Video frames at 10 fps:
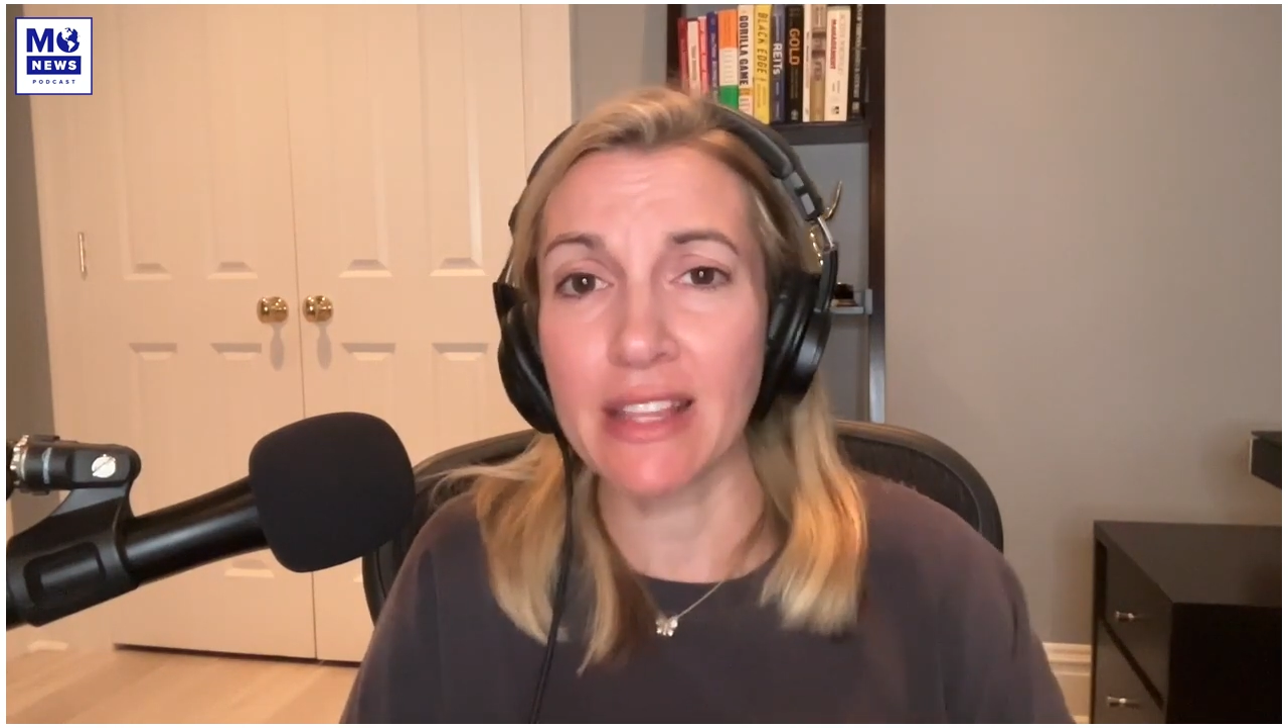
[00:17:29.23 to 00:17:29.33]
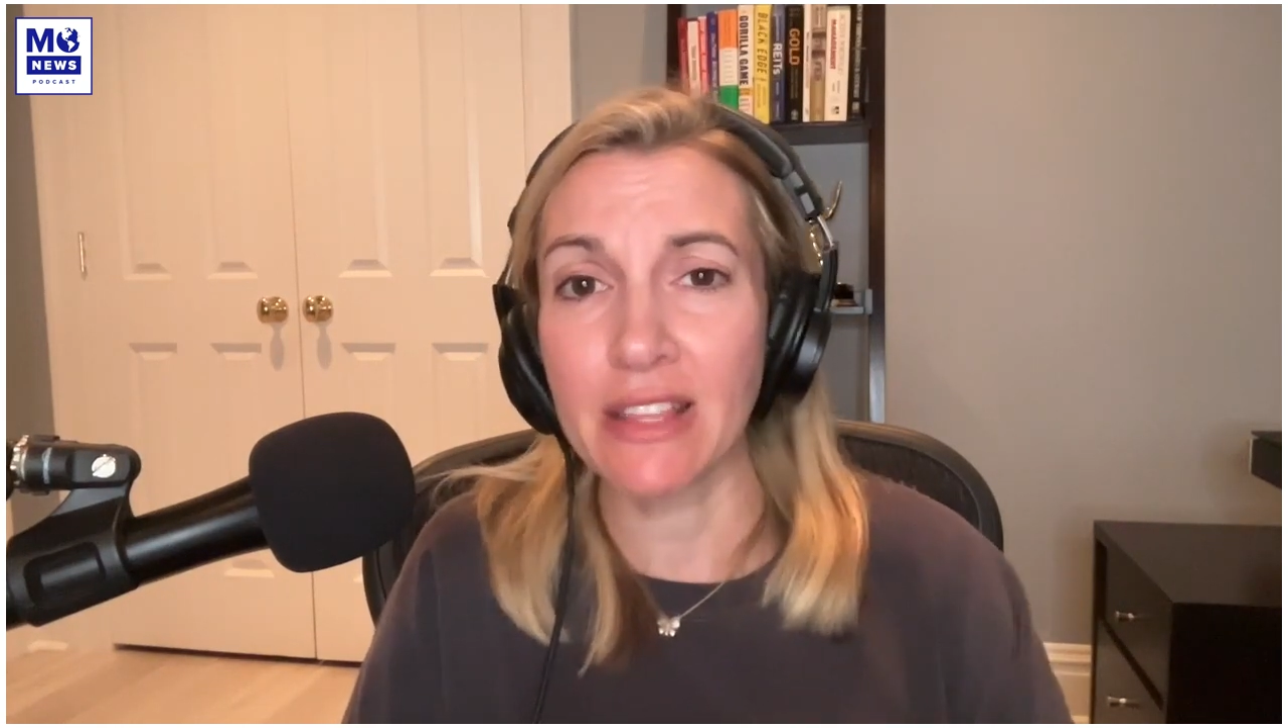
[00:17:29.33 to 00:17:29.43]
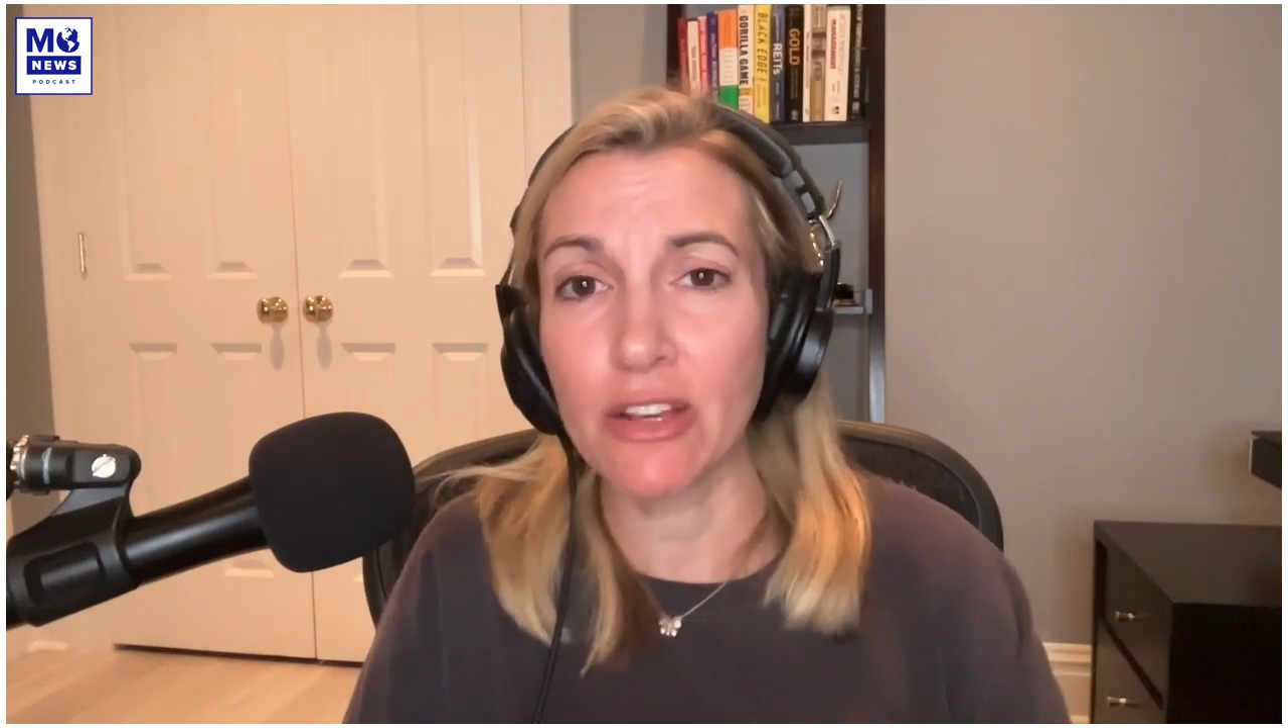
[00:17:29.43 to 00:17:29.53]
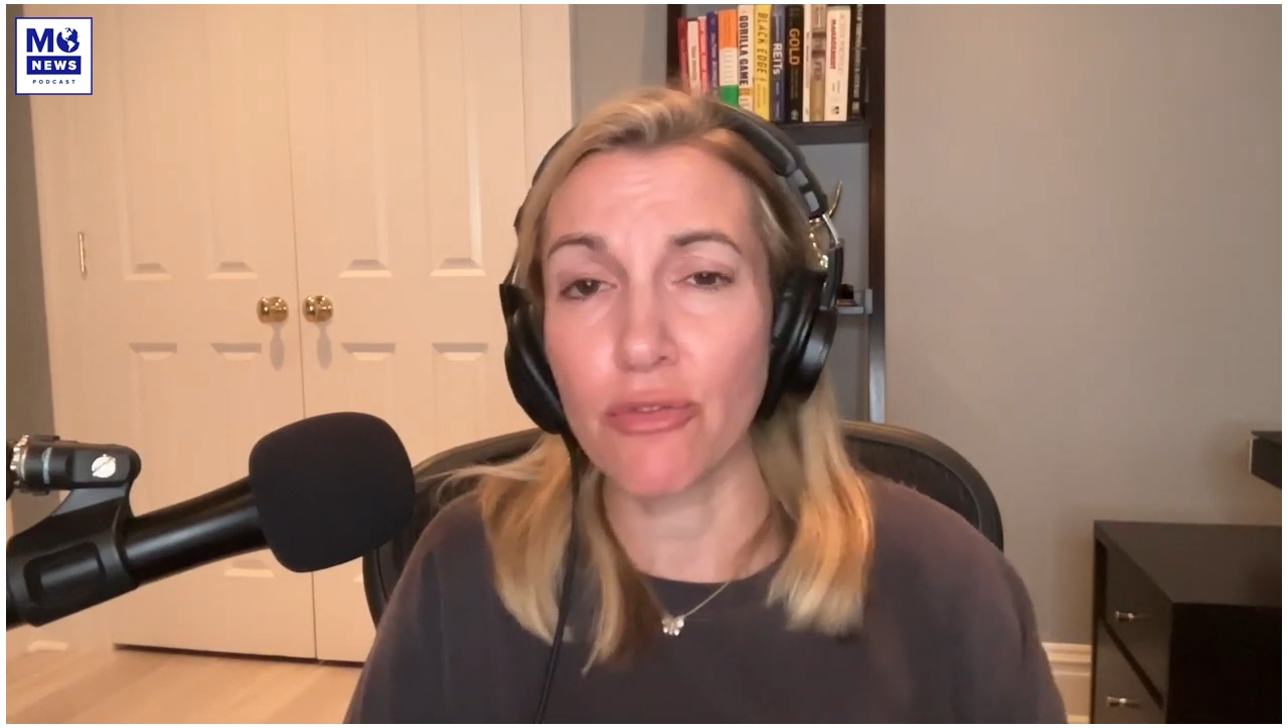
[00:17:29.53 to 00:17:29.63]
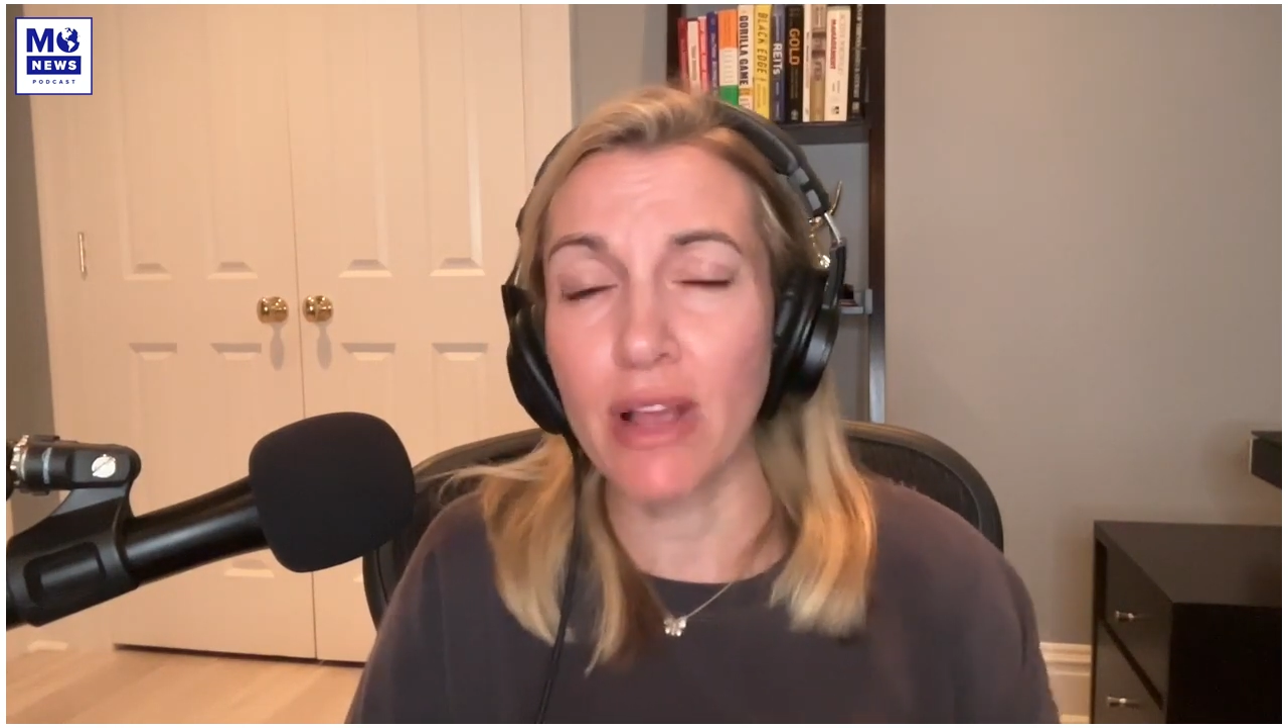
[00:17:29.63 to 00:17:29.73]

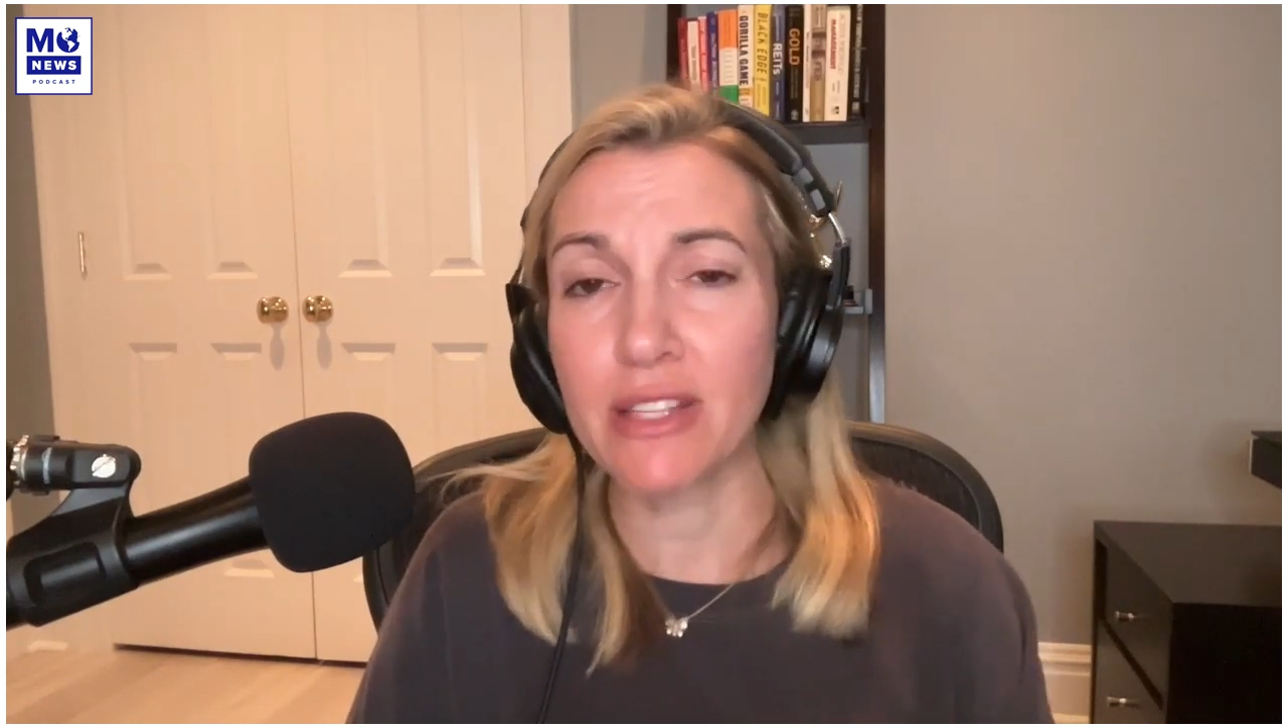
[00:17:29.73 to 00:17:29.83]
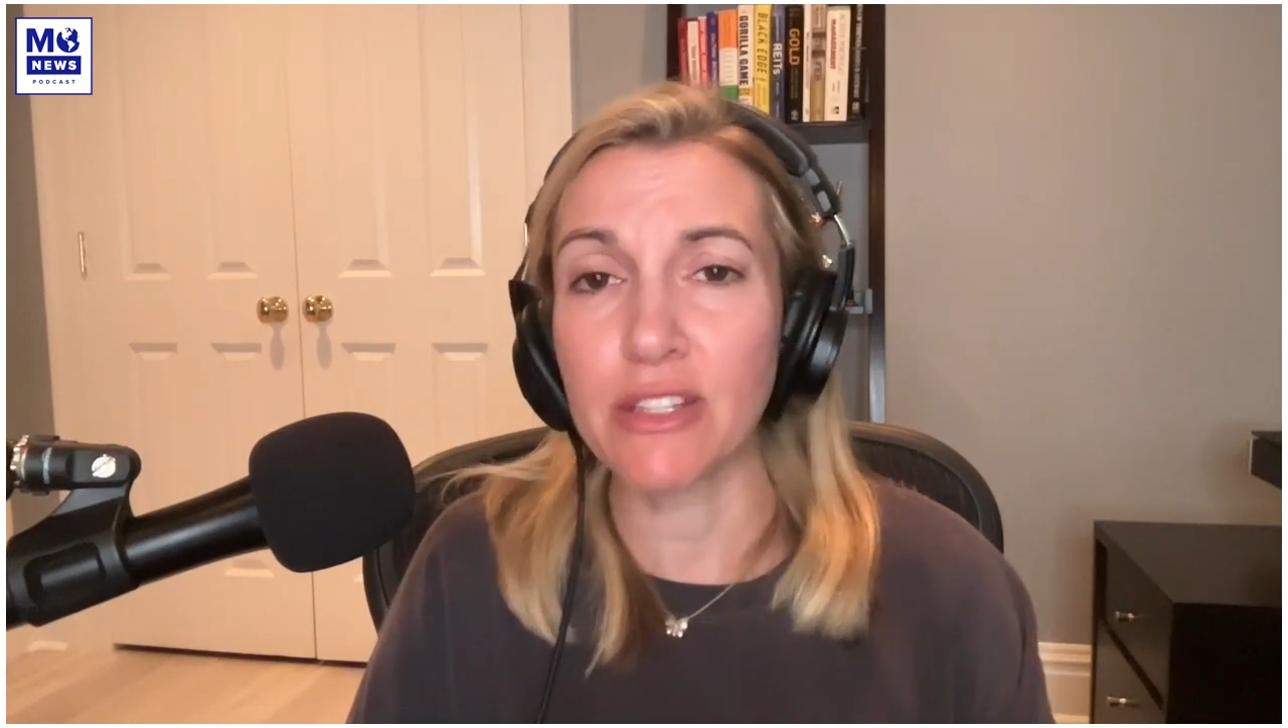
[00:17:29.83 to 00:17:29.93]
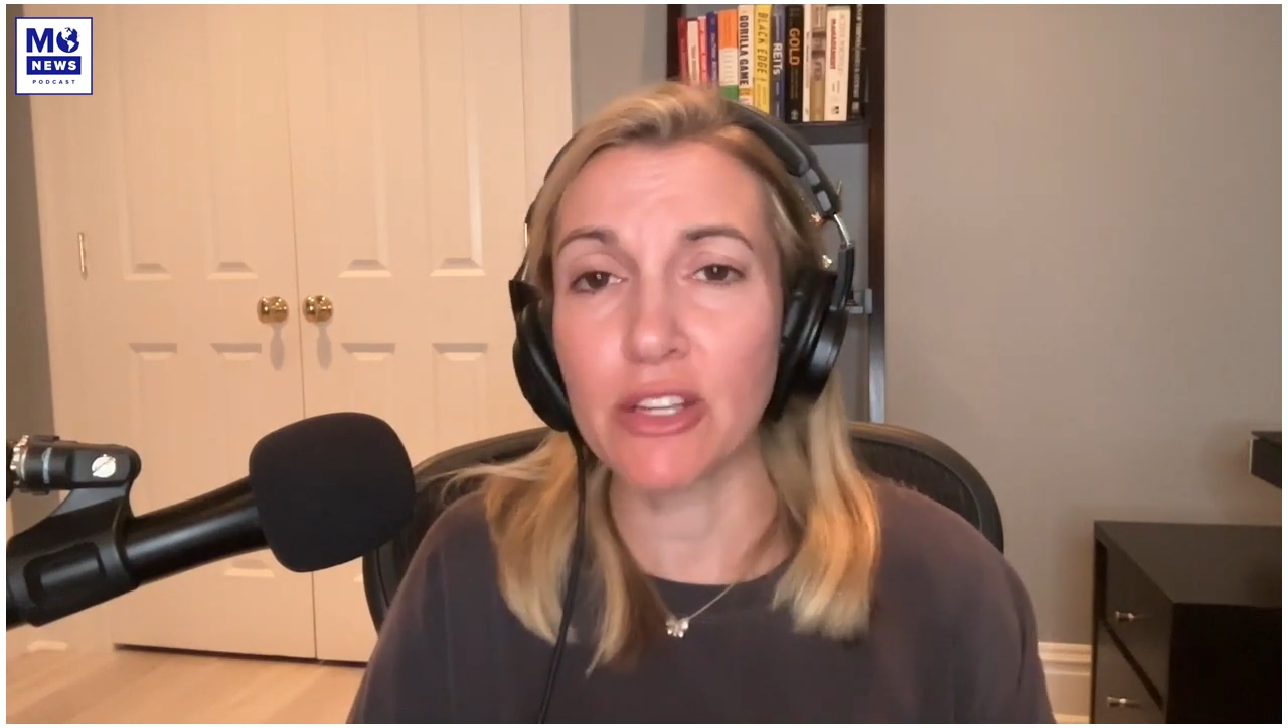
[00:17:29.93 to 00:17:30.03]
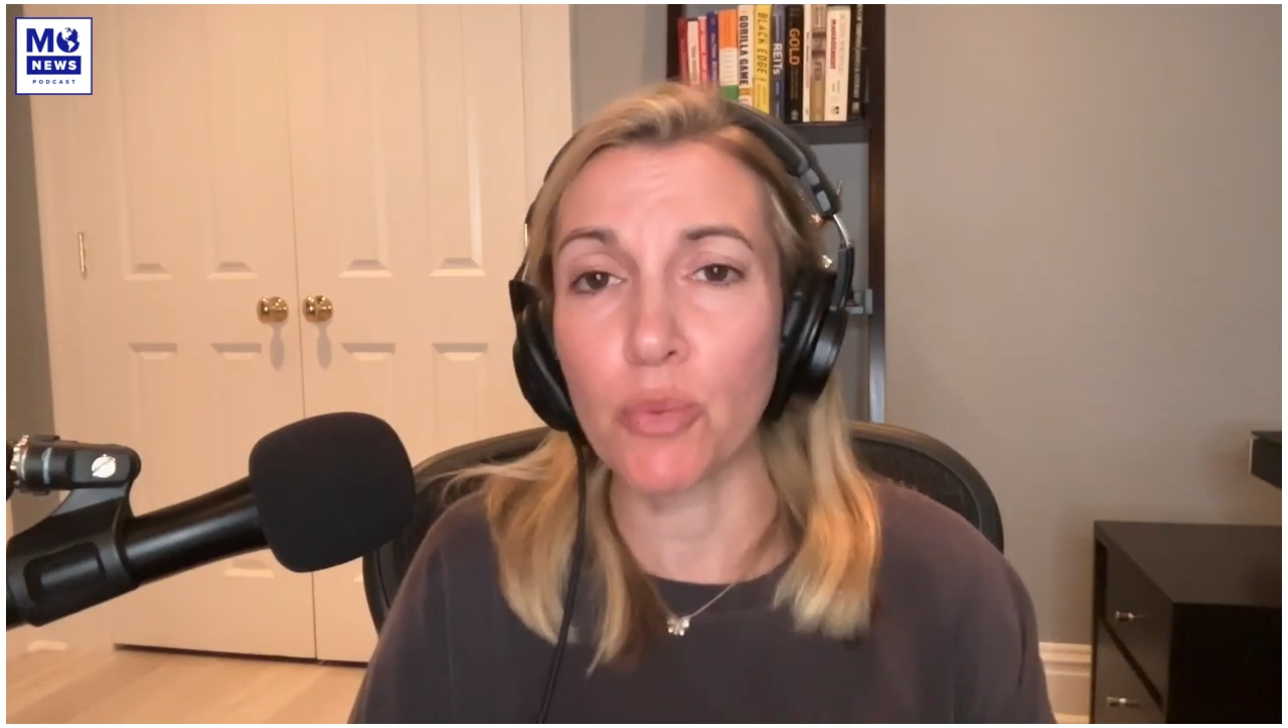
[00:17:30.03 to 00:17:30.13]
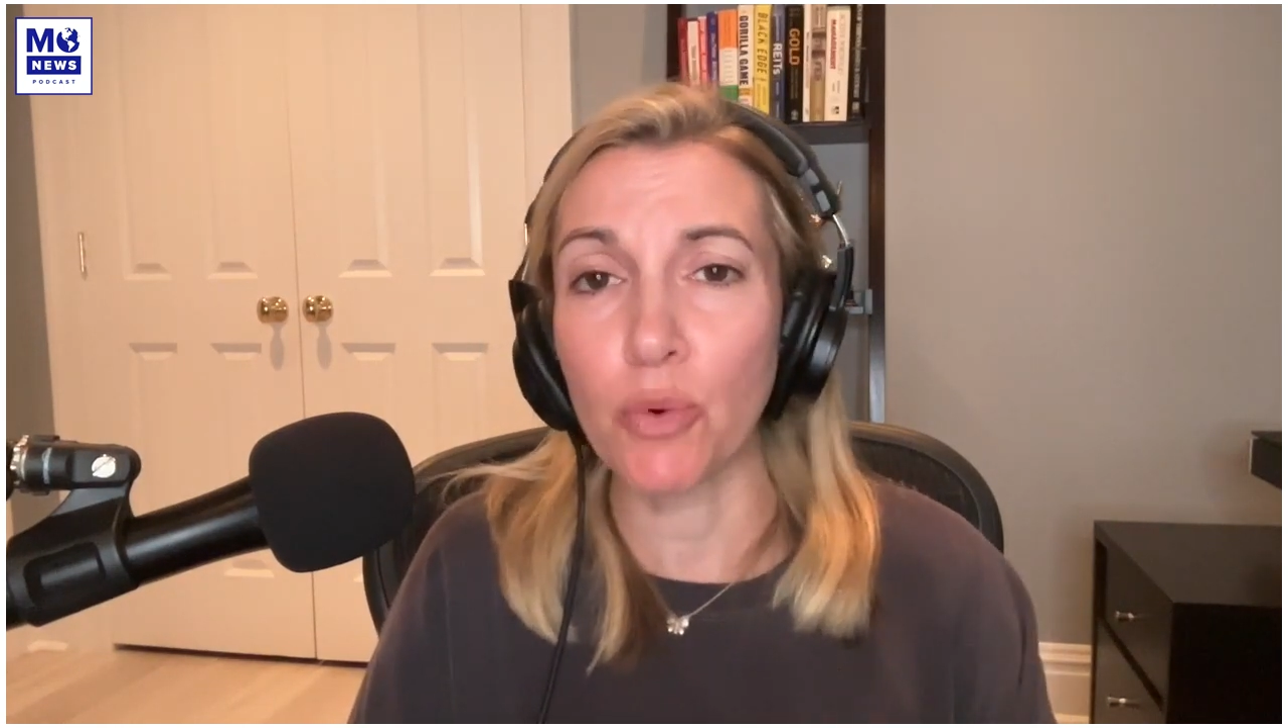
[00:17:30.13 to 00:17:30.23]
that the arrested